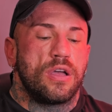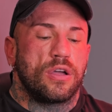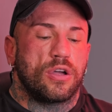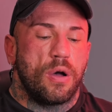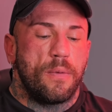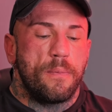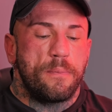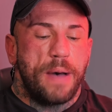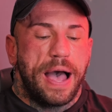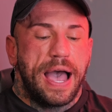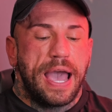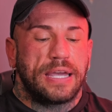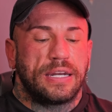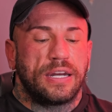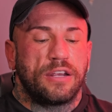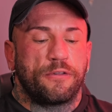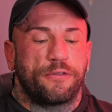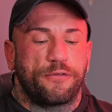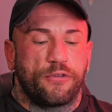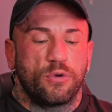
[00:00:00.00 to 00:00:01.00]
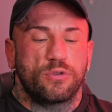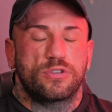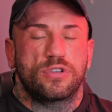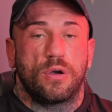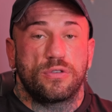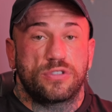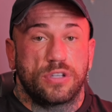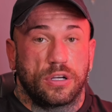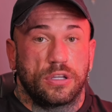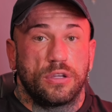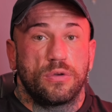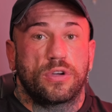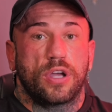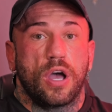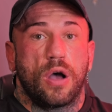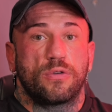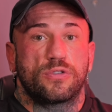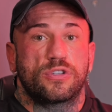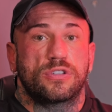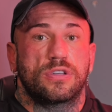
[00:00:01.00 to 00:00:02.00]
Combining fructose and
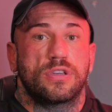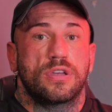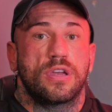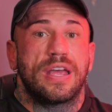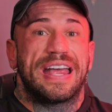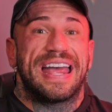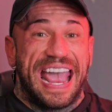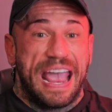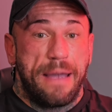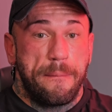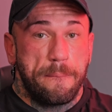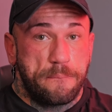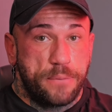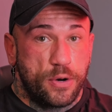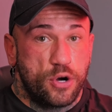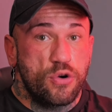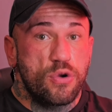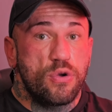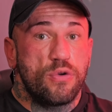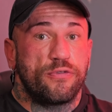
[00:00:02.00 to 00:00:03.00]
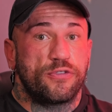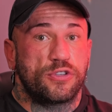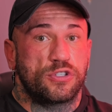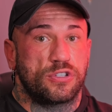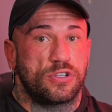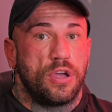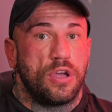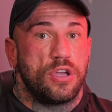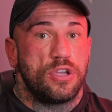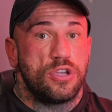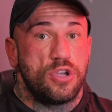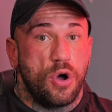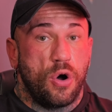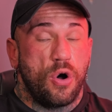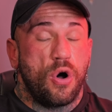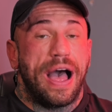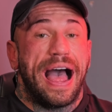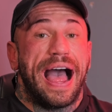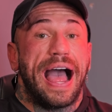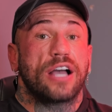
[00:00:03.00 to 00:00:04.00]
glucose improves
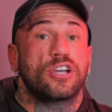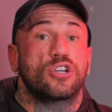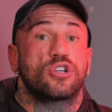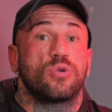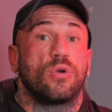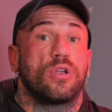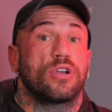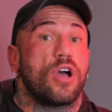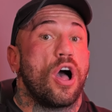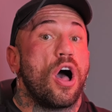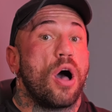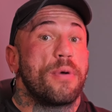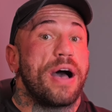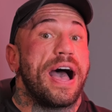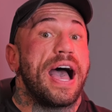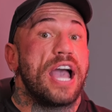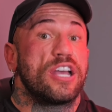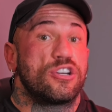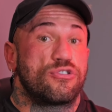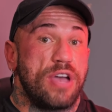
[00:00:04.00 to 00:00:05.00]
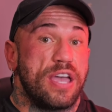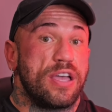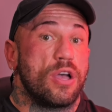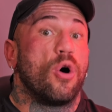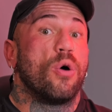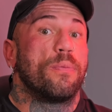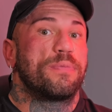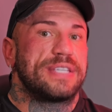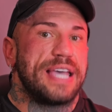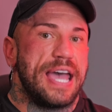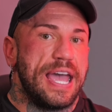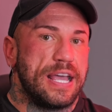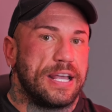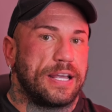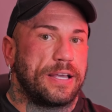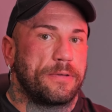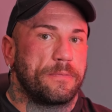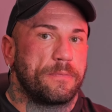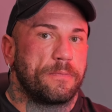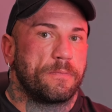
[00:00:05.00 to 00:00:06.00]
your actual carbohydrate
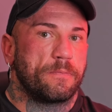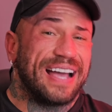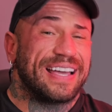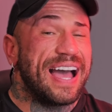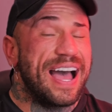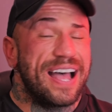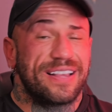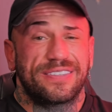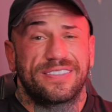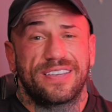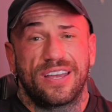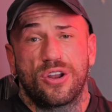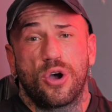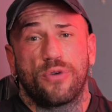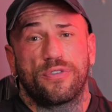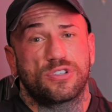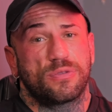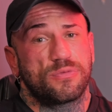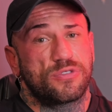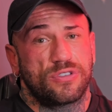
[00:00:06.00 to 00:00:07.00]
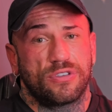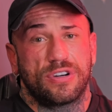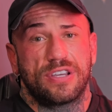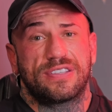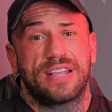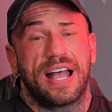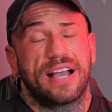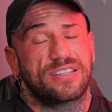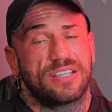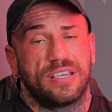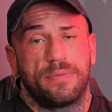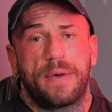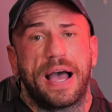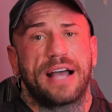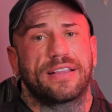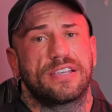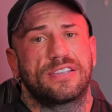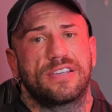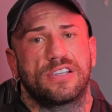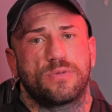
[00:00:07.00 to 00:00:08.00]
uptake. I can send over some studies that actually
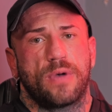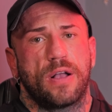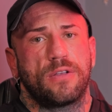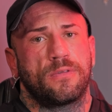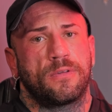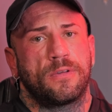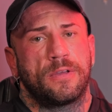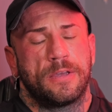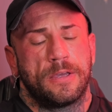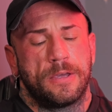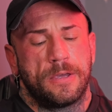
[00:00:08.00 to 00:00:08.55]
back this as well.